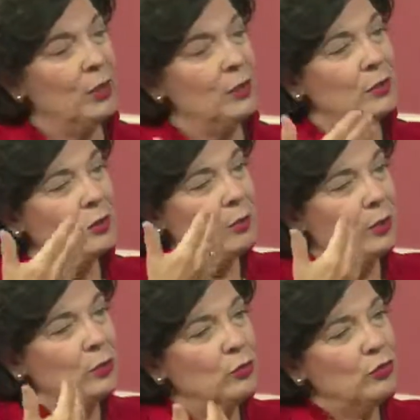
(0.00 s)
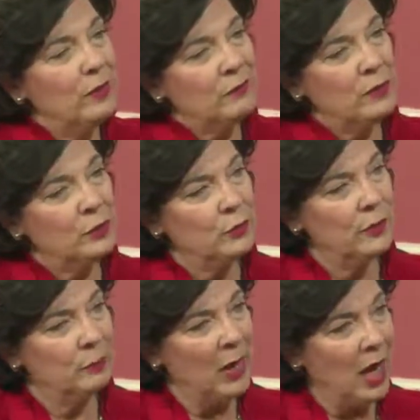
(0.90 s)
So when you shift into the
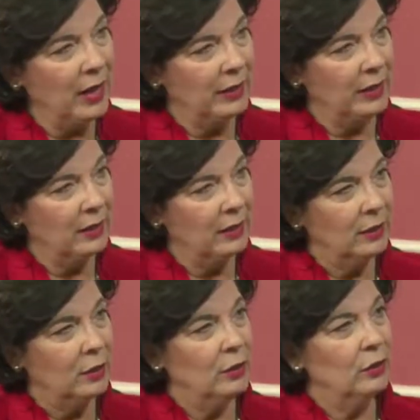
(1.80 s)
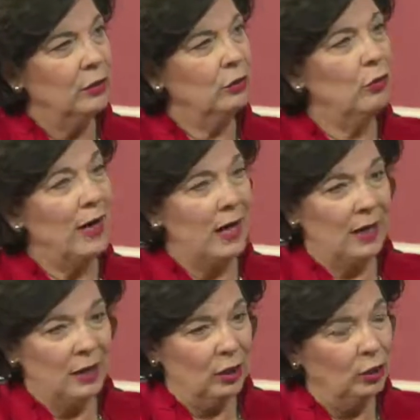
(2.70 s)
body, you're
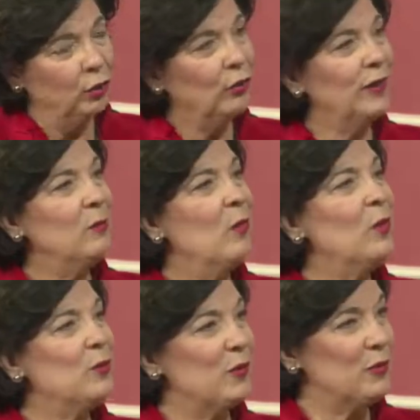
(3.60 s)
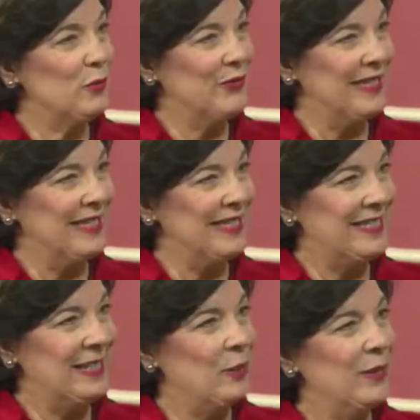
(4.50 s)
learning more stress
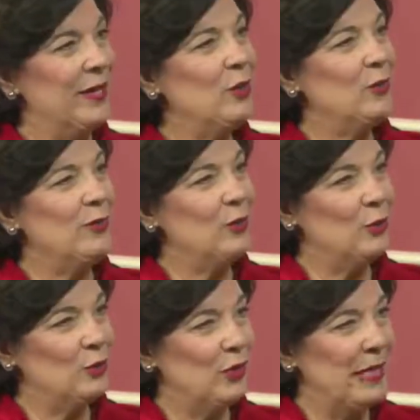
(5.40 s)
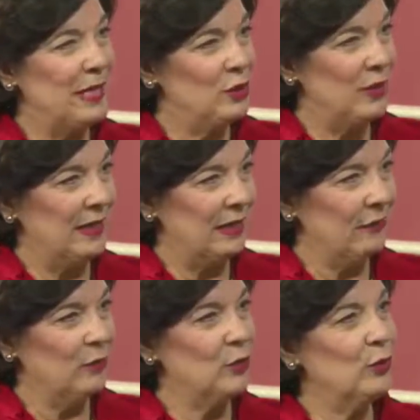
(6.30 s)
resiliency, you're increasing your DHA
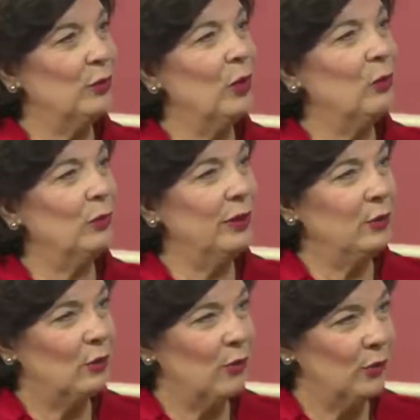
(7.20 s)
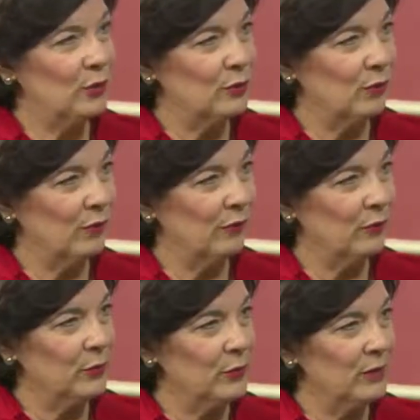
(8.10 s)
levels, you're lowering your cortisol
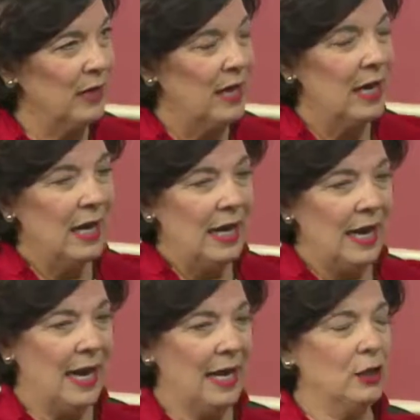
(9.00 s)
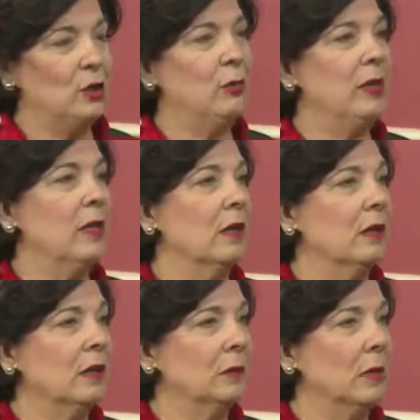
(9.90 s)
levels, and you
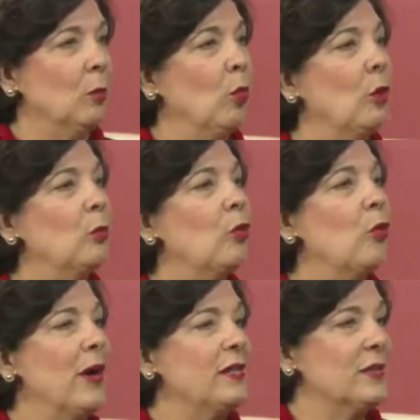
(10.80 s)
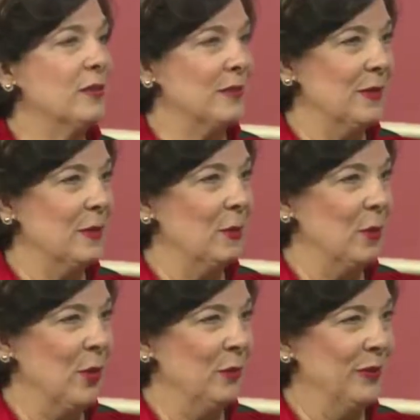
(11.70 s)
become more present in the
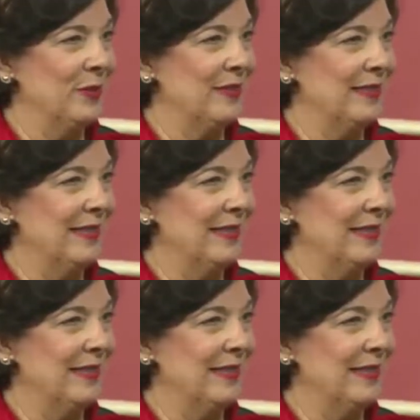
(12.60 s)
moment.